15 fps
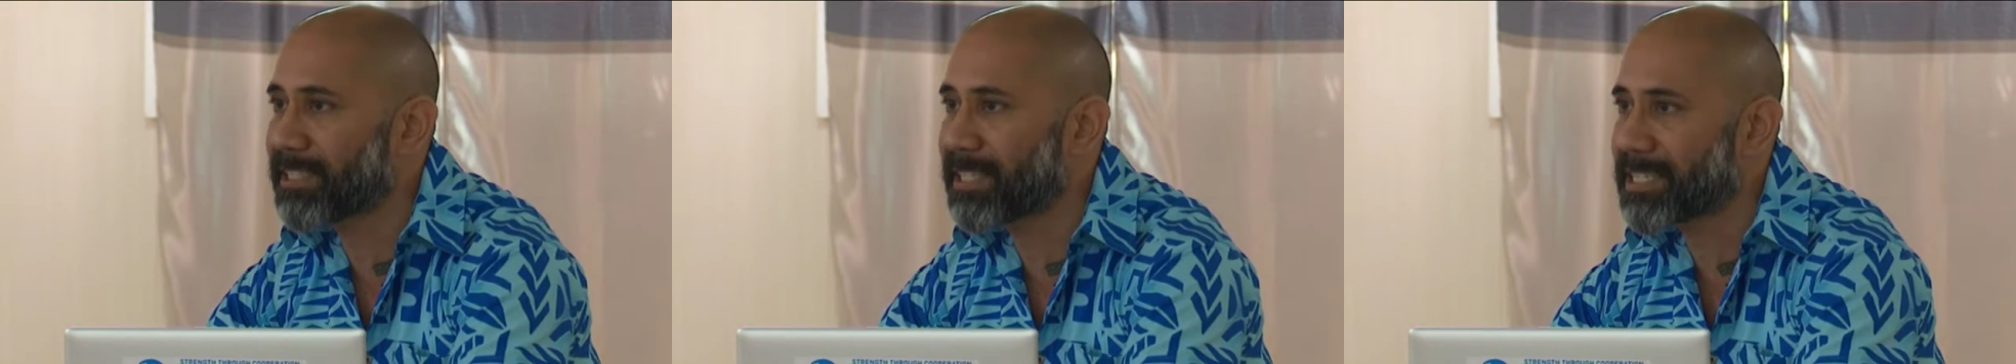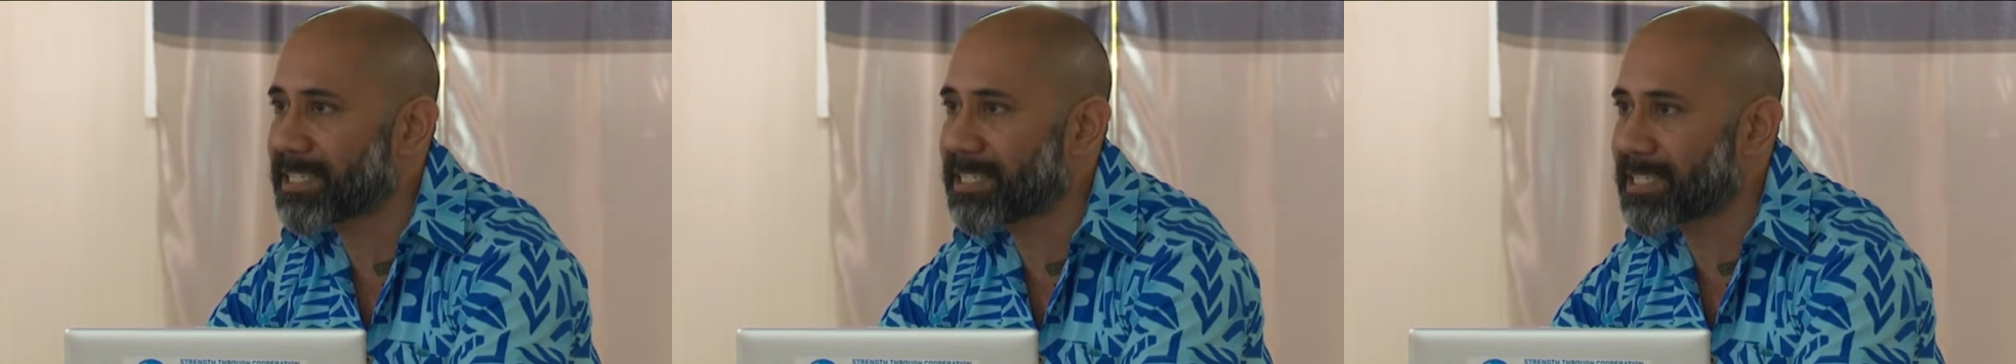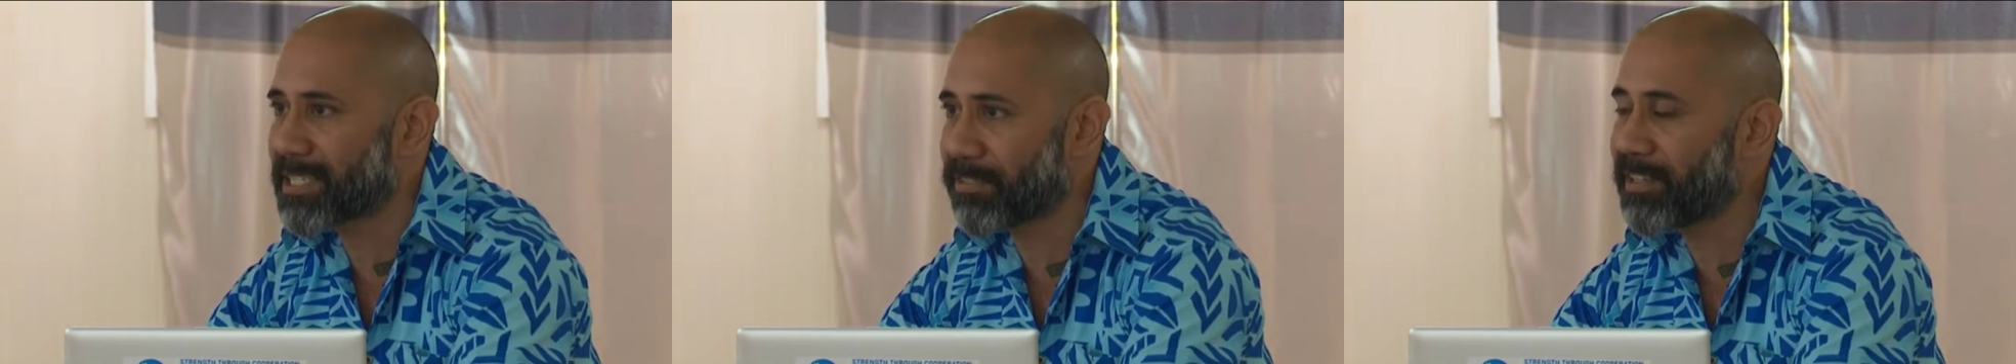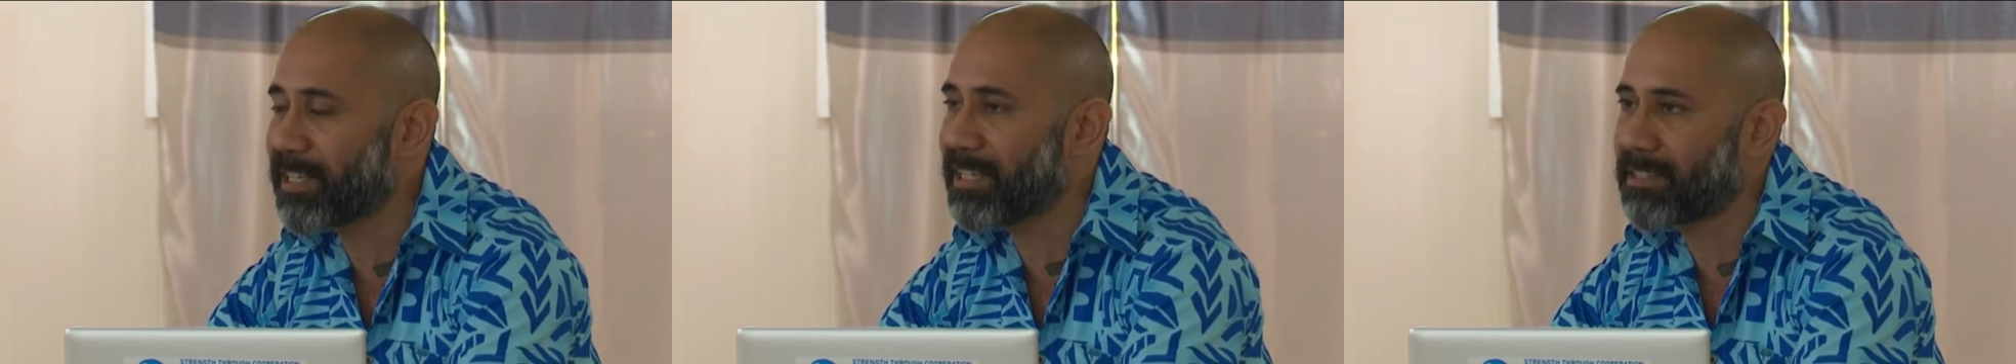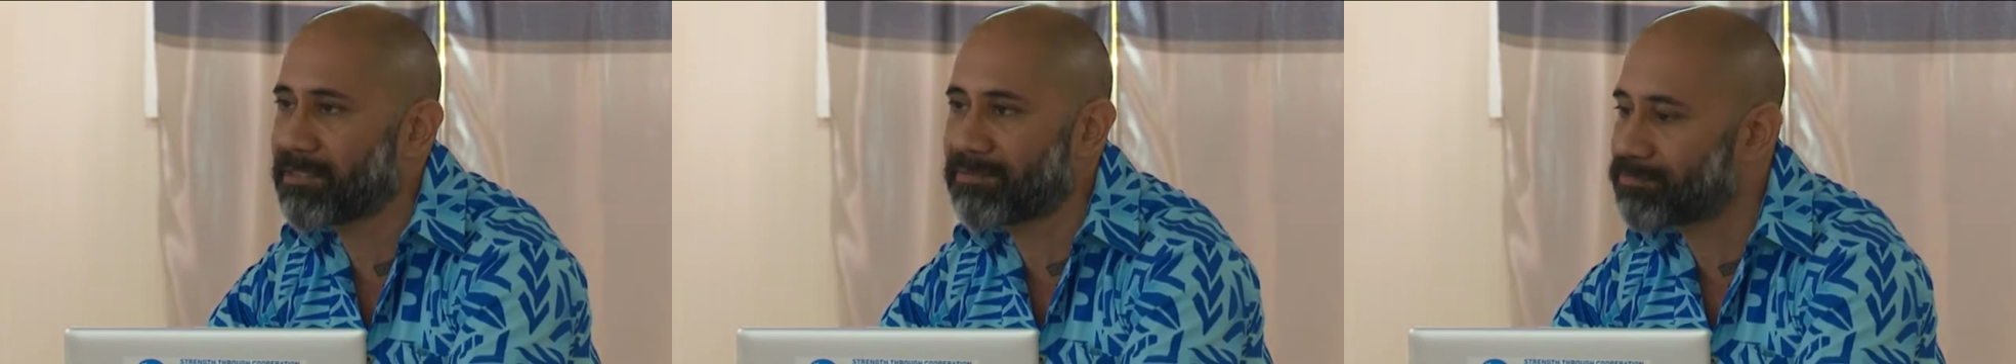this
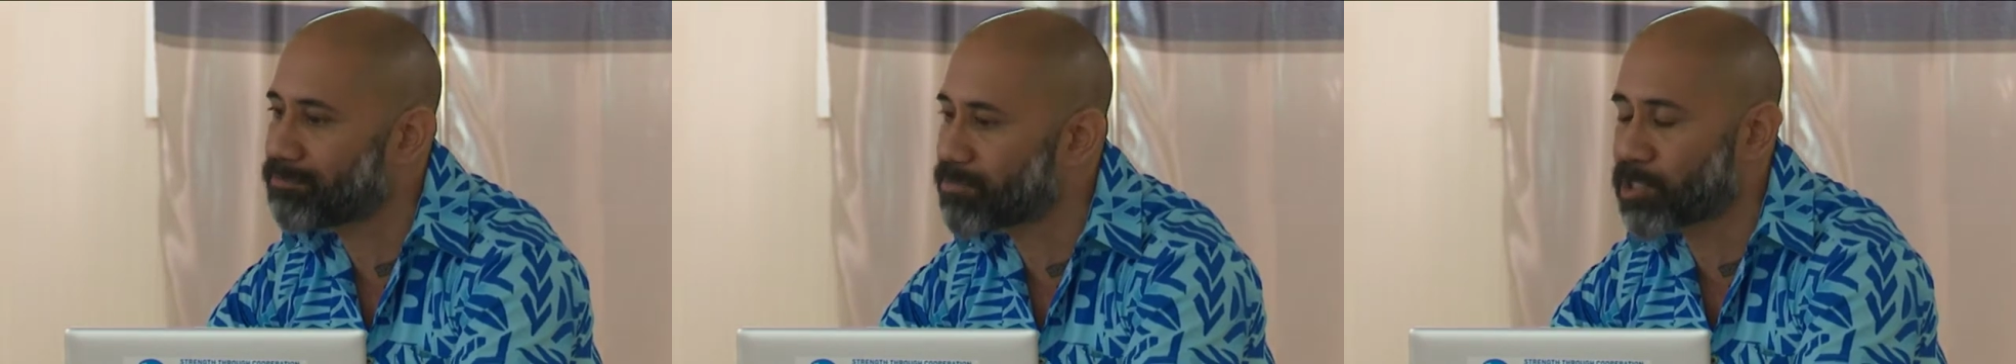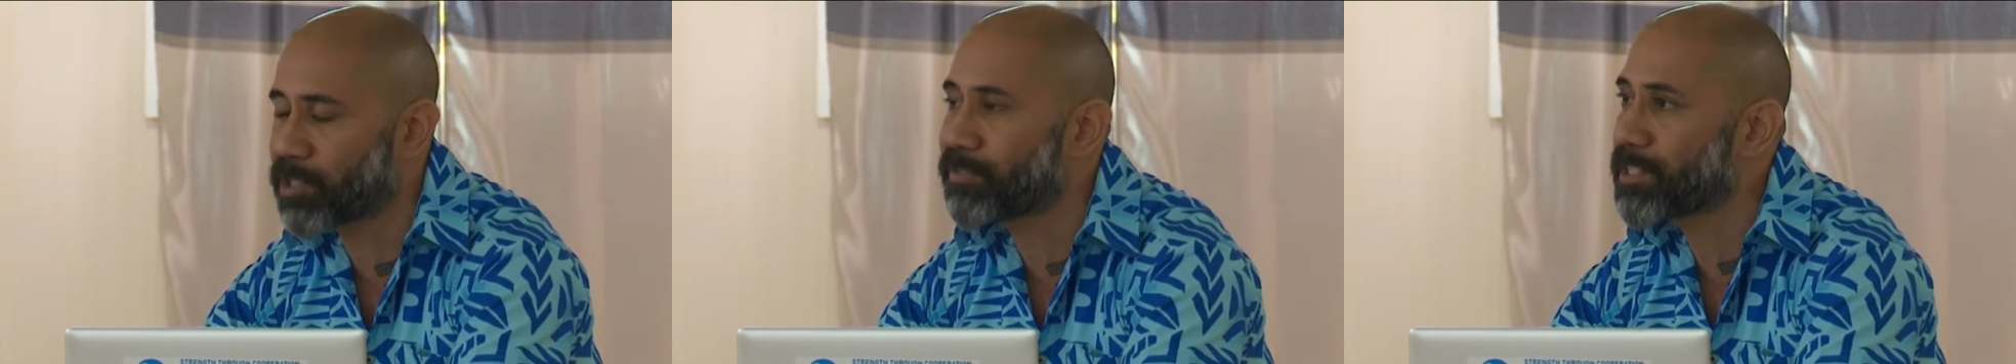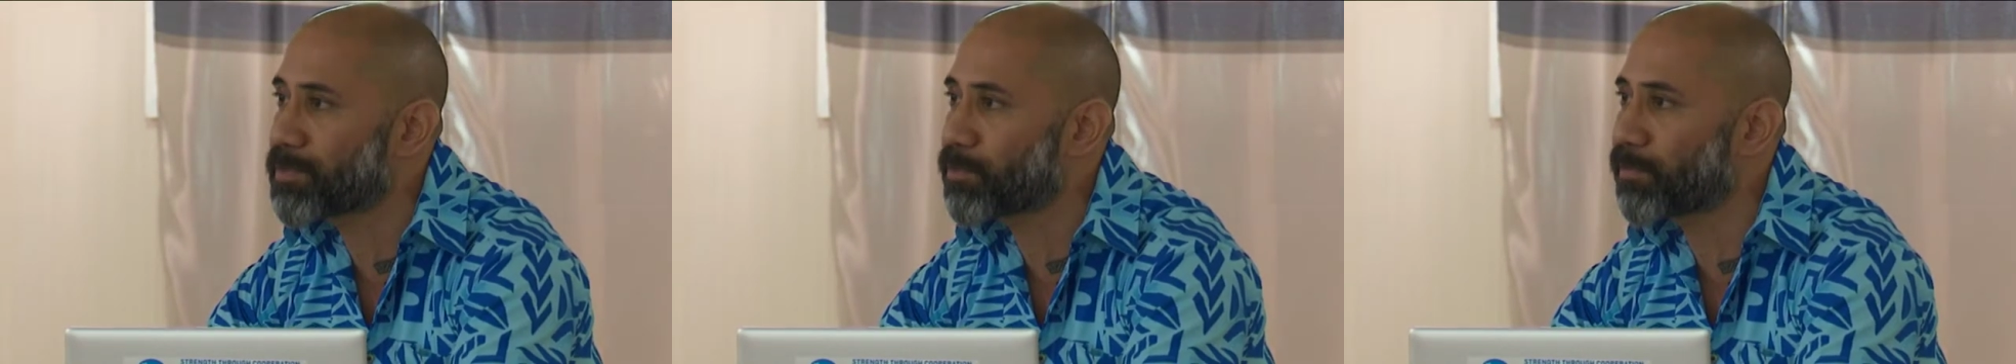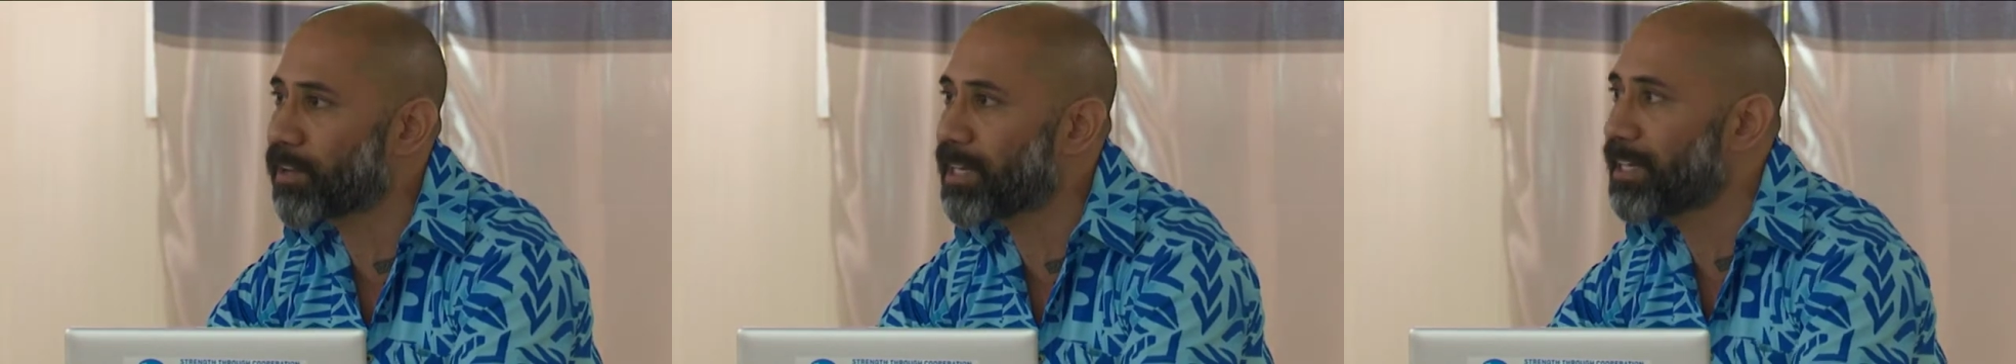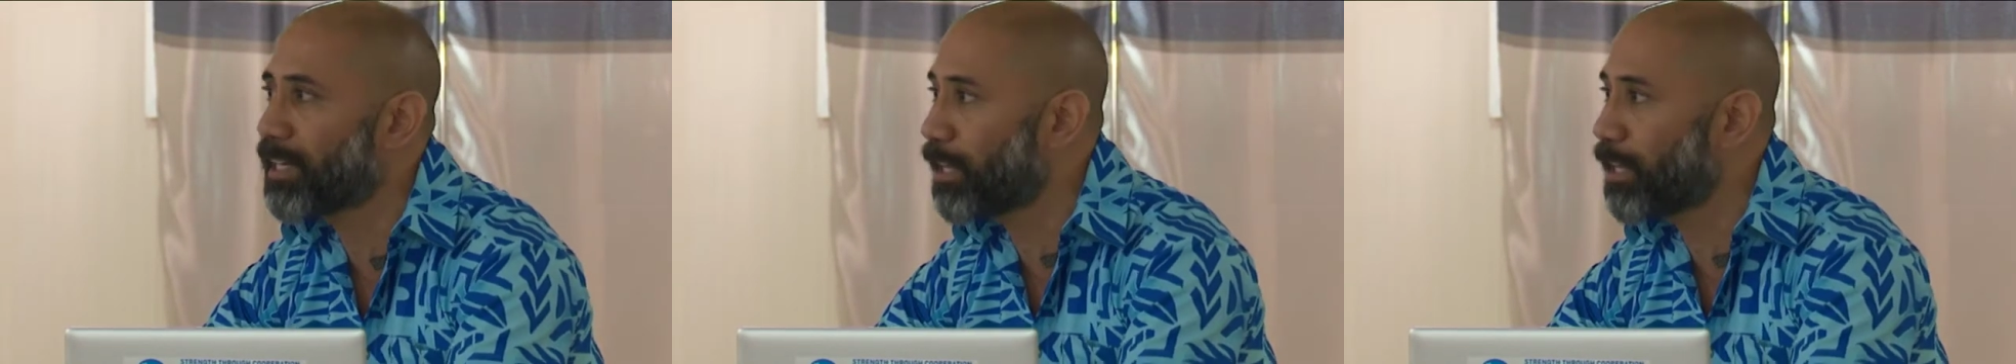civilian service provider,